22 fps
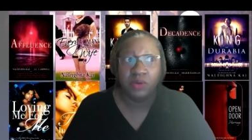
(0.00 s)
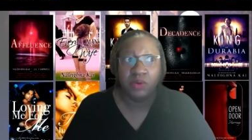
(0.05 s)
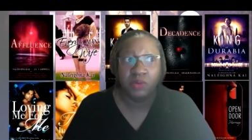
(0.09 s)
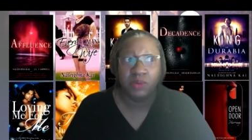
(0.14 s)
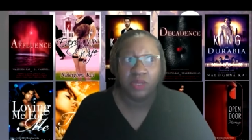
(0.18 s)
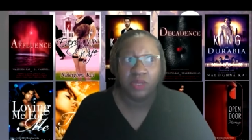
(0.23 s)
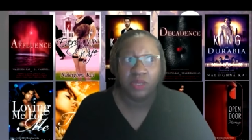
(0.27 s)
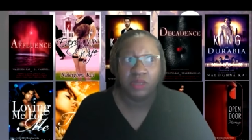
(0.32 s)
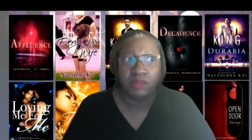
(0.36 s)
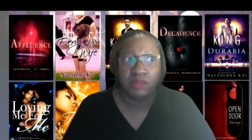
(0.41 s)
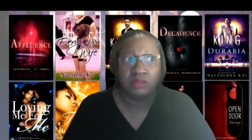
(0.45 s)

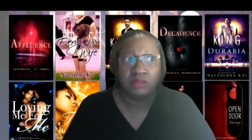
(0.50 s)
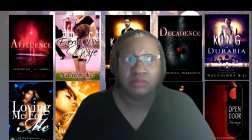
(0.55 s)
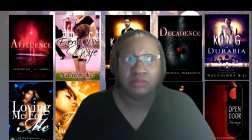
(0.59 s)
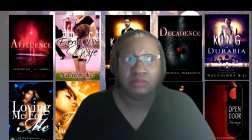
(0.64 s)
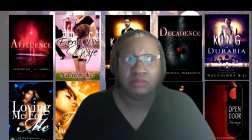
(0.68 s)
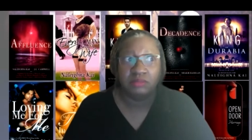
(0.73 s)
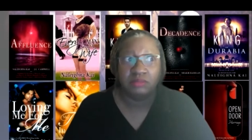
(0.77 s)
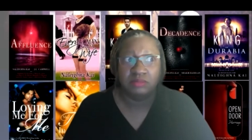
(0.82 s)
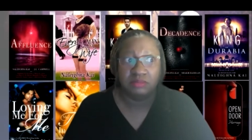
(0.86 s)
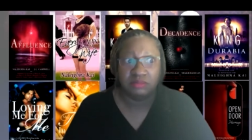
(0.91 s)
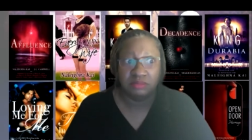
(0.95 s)

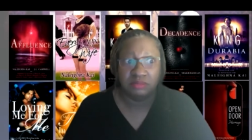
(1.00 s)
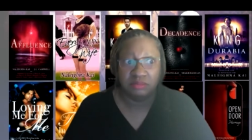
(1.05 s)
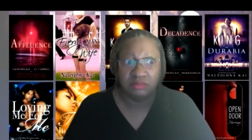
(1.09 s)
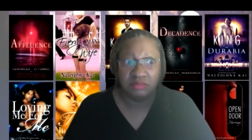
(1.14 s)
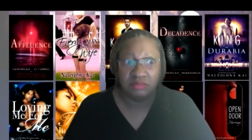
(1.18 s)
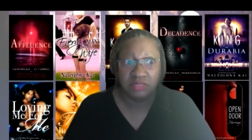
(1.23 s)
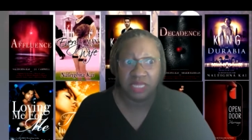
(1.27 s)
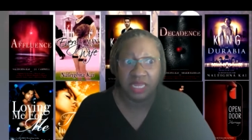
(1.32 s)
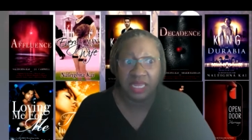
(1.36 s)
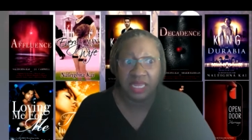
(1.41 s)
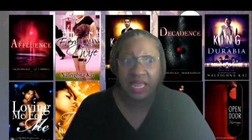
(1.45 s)
Well,
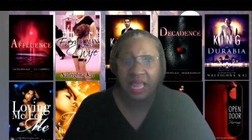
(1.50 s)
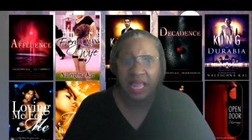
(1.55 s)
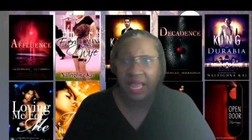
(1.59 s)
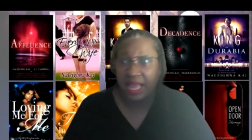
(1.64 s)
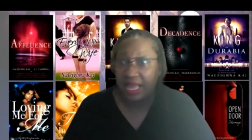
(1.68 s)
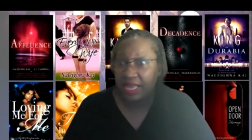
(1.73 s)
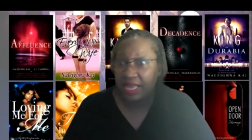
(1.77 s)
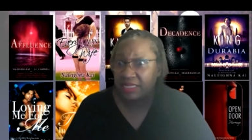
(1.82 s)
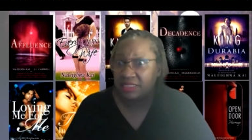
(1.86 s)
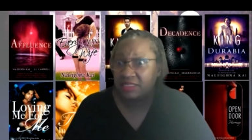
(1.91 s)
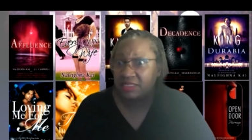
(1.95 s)
they
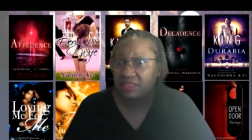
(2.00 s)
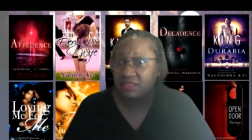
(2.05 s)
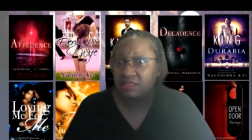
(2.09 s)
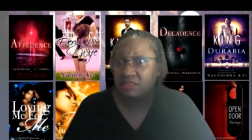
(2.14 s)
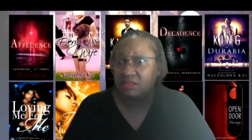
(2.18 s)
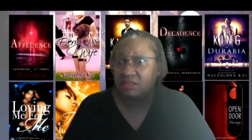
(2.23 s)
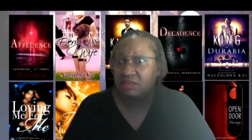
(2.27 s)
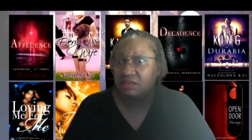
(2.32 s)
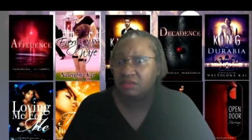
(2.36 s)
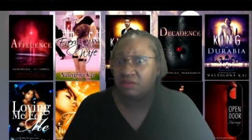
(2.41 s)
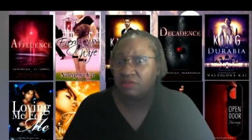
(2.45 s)
asked
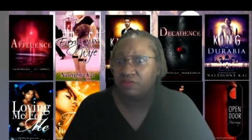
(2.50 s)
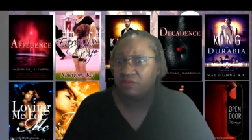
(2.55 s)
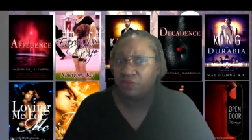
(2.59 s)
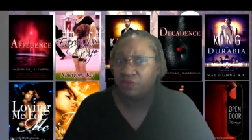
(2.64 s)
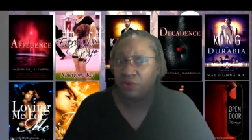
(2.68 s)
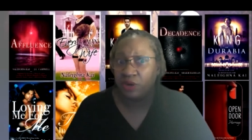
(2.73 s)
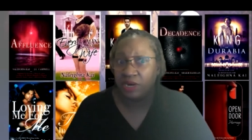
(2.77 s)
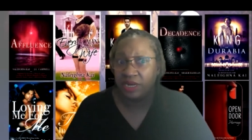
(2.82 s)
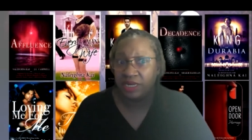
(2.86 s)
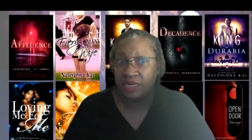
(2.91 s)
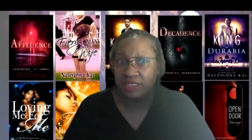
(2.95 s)

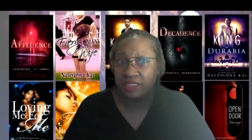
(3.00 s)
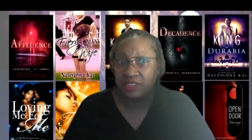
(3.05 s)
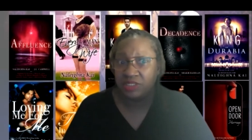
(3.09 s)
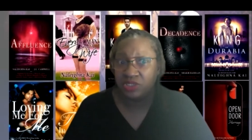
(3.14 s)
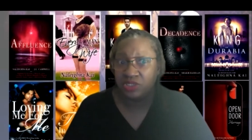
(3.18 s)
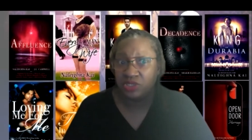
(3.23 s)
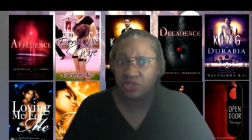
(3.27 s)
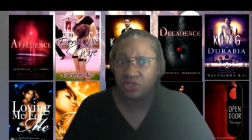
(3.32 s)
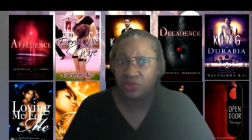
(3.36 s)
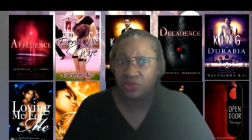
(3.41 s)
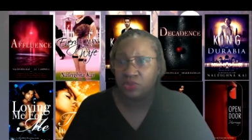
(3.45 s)
for us
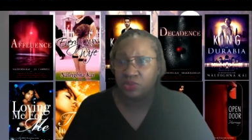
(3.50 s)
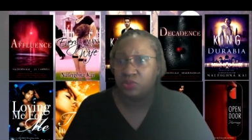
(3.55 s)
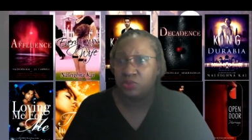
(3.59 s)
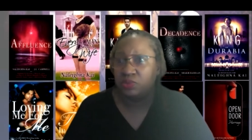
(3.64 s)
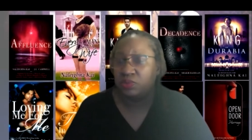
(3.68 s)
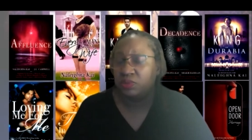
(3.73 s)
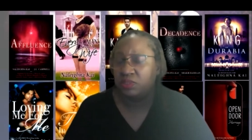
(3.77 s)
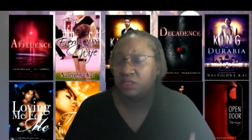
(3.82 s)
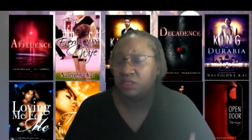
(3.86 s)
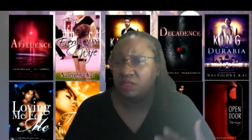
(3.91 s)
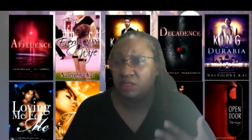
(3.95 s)
to